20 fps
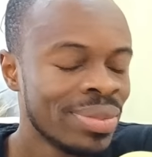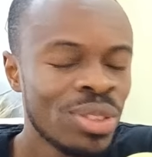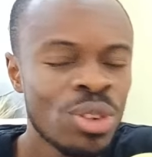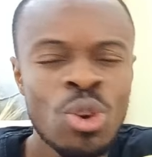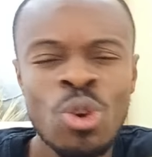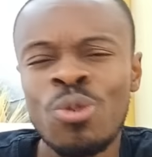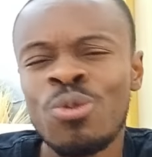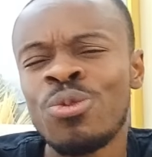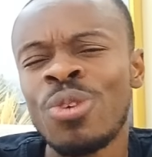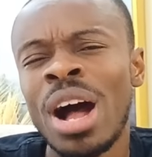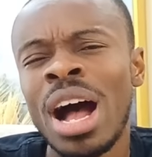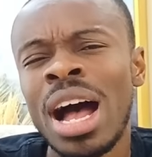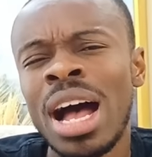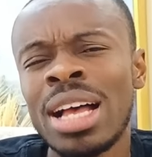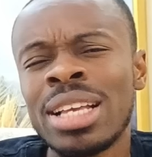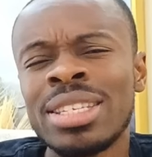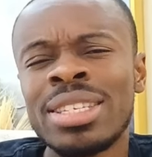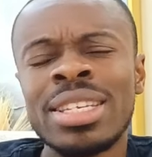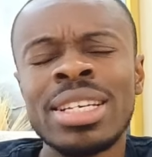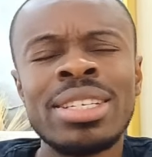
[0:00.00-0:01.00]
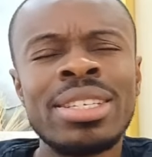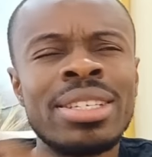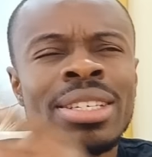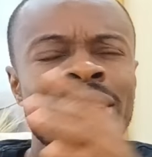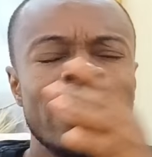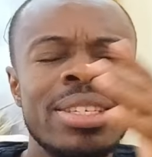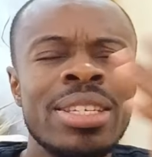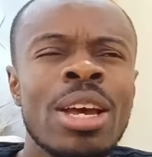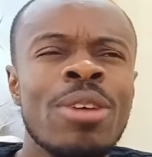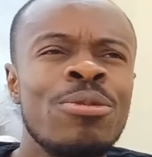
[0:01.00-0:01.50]
over
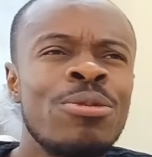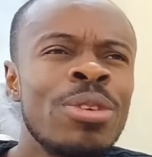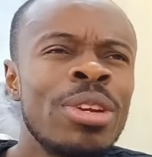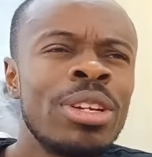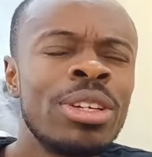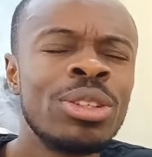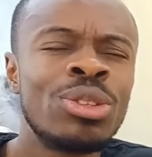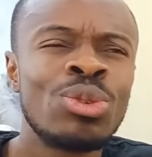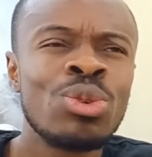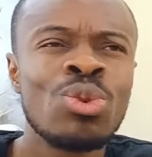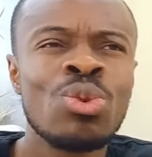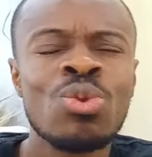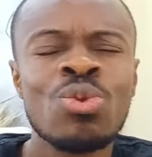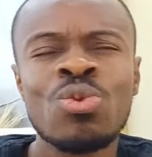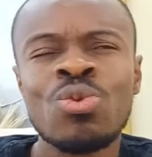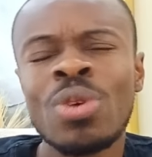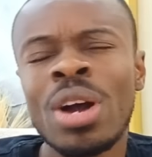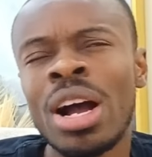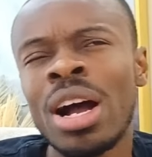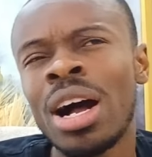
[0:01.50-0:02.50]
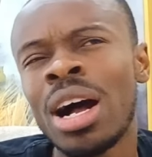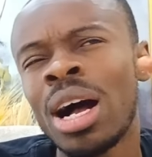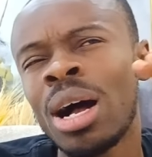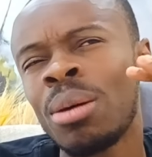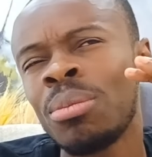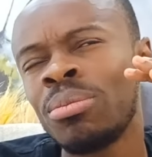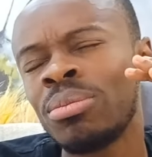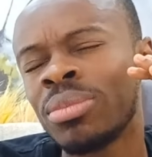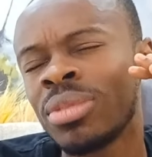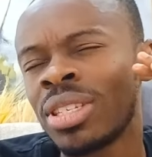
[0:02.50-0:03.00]
67
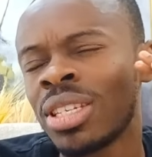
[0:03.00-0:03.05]
to